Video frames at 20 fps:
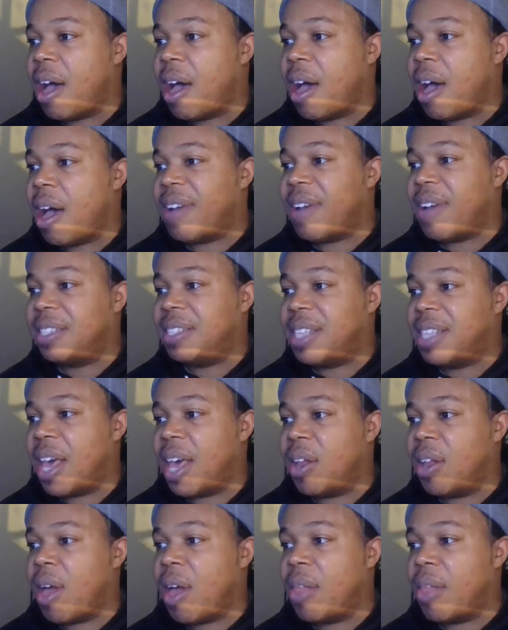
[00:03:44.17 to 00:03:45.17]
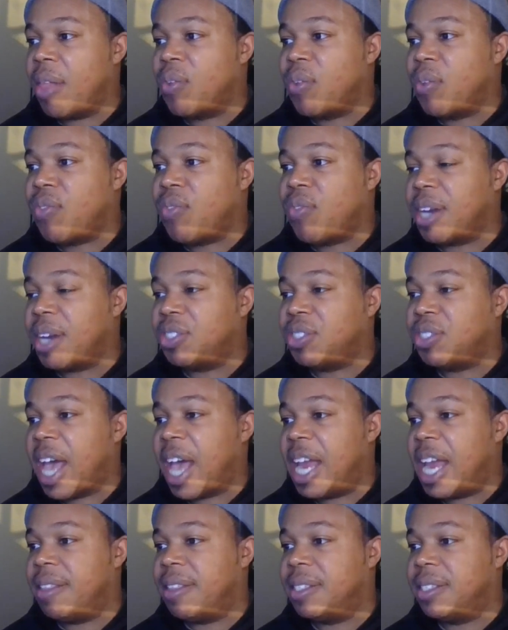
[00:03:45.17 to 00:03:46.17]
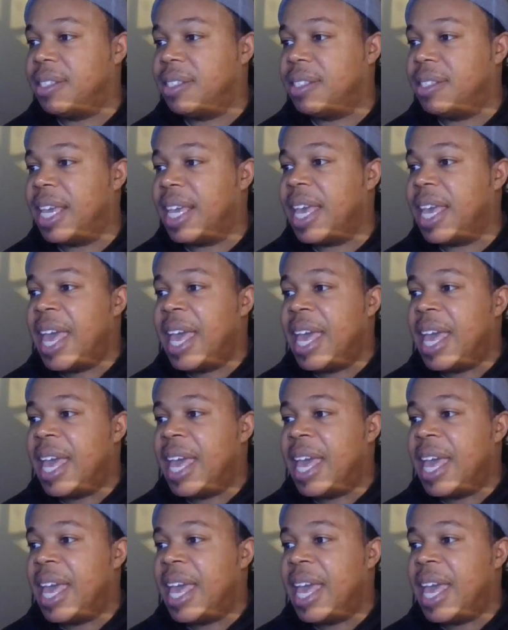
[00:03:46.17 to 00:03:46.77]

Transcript: if I settle on the far side of the sea,